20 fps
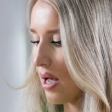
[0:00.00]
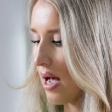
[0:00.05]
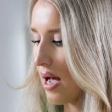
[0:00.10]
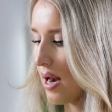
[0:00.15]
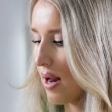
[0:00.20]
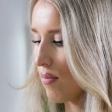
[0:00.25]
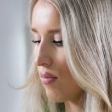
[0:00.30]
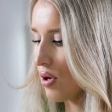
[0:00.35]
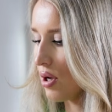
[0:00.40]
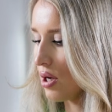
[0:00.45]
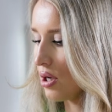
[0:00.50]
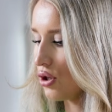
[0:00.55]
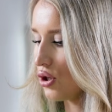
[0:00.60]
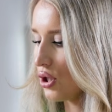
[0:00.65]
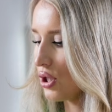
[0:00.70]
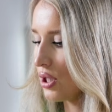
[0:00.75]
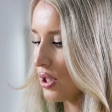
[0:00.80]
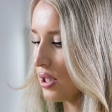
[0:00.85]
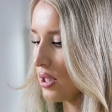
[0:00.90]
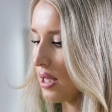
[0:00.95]
And I'm going to
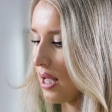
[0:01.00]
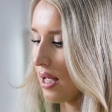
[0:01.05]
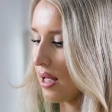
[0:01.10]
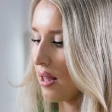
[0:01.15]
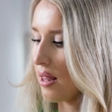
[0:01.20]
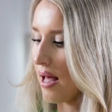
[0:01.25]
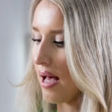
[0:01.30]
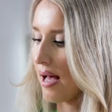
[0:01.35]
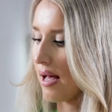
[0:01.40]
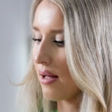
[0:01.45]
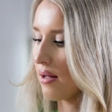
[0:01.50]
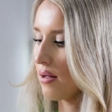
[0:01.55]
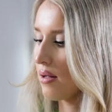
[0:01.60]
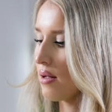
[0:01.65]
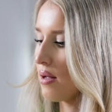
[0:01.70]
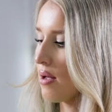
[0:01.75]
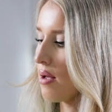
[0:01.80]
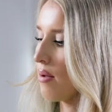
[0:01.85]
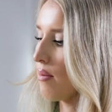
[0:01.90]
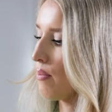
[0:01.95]
just stick that
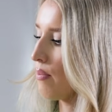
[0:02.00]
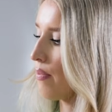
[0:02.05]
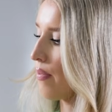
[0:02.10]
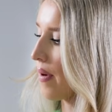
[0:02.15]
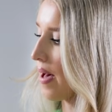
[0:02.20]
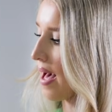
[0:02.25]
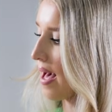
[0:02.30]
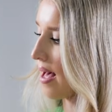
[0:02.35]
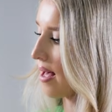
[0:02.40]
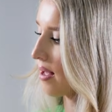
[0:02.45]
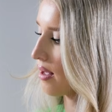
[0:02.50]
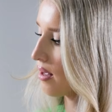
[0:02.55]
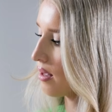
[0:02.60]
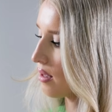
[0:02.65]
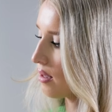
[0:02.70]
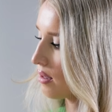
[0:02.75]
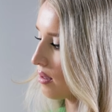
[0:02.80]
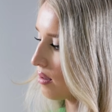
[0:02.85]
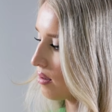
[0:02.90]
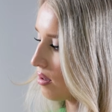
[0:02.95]

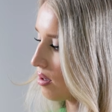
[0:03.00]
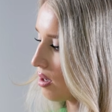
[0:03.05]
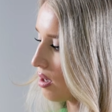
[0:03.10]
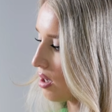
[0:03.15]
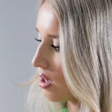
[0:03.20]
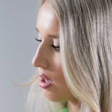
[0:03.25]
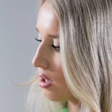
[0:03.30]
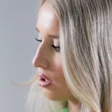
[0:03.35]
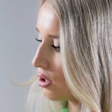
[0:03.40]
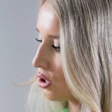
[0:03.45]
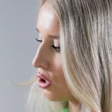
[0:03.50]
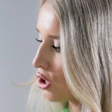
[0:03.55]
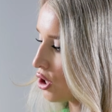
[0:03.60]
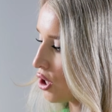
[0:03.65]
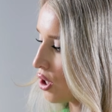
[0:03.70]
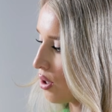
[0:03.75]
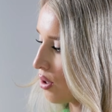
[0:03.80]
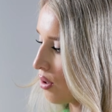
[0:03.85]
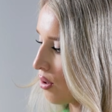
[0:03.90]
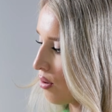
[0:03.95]
back
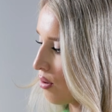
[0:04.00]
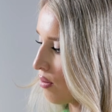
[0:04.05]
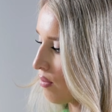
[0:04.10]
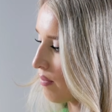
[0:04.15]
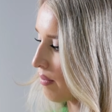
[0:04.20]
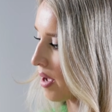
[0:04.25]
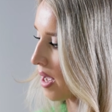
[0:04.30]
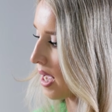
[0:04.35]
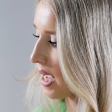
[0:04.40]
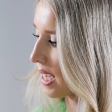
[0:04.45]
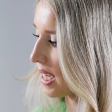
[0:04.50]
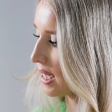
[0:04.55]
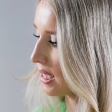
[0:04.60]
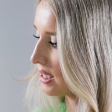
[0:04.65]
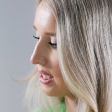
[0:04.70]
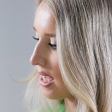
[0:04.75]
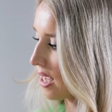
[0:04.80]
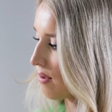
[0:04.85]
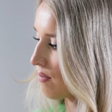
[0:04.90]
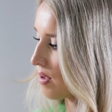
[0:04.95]
onto my
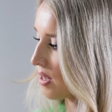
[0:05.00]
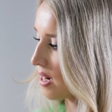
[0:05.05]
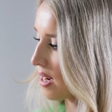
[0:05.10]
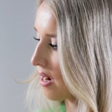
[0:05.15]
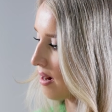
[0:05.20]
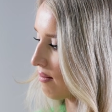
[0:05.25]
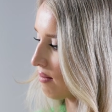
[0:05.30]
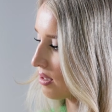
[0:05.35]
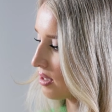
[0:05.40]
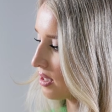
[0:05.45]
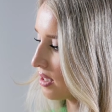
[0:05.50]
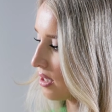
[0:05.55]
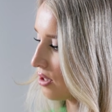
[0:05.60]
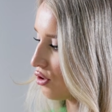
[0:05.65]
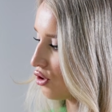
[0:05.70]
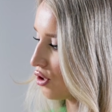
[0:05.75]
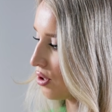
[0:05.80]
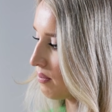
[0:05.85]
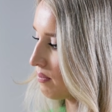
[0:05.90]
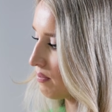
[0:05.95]
tape-in hair
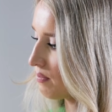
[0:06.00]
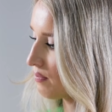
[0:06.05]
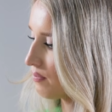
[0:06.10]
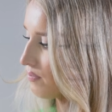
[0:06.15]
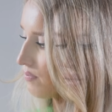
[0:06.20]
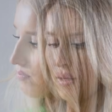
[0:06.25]
extension.